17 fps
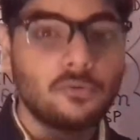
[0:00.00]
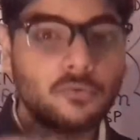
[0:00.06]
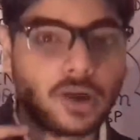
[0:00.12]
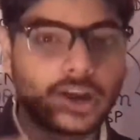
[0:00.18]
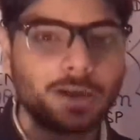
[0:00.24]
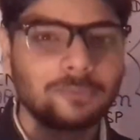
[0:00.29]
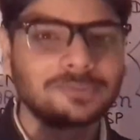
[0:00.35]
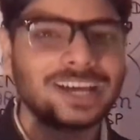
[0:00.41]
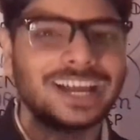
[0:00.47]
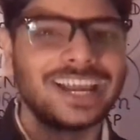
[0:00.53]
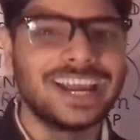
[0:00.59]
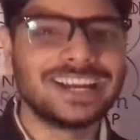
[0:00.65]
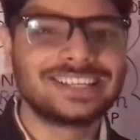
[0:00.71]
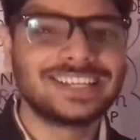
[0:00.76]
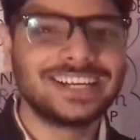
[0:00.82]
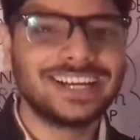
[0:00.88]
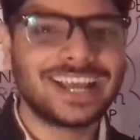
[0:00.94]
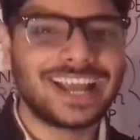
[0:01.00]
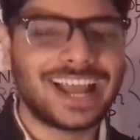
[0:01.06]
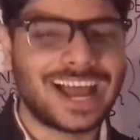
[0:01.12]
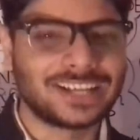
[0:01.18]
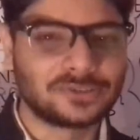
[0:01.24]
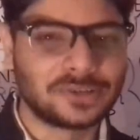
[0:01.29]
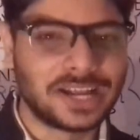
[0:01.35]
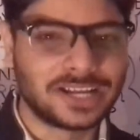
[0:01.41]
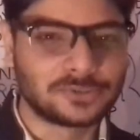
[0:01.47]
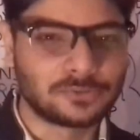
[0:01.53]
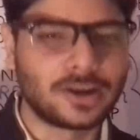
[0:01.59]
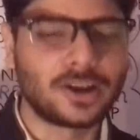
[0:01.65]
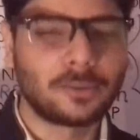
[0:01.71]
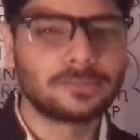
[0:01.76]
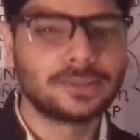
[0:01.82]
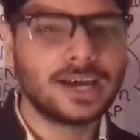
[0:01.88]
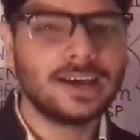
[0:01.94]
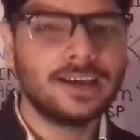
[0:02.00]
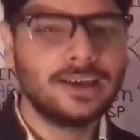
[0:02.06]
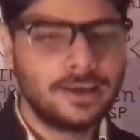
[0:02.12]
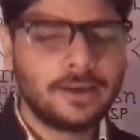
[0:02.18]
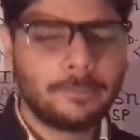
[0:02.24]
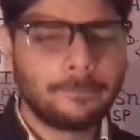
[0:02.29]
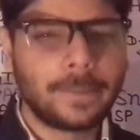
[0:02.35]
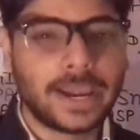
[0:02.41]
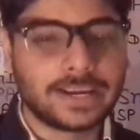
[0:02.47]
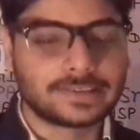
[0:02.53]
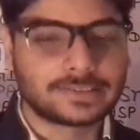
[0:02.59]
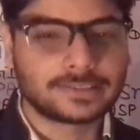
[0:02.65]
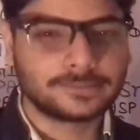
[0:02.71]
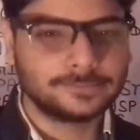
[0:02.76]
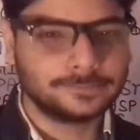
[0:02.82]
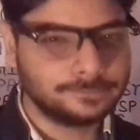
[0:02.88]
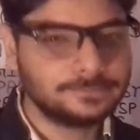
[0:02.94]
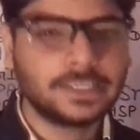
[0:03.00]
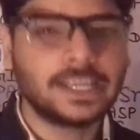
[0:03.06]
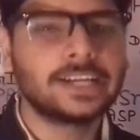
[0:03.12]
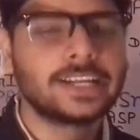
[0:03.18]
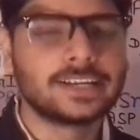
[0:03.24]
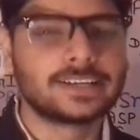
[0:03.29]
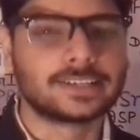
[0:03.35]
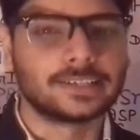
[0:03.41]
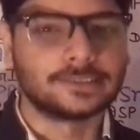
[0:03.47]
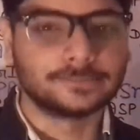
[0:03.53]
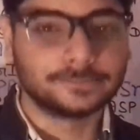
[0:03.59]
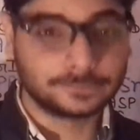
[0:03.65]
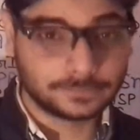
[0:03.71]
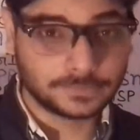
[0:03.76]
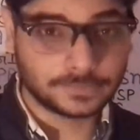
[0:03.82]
One of the acid as well one of the base, etc.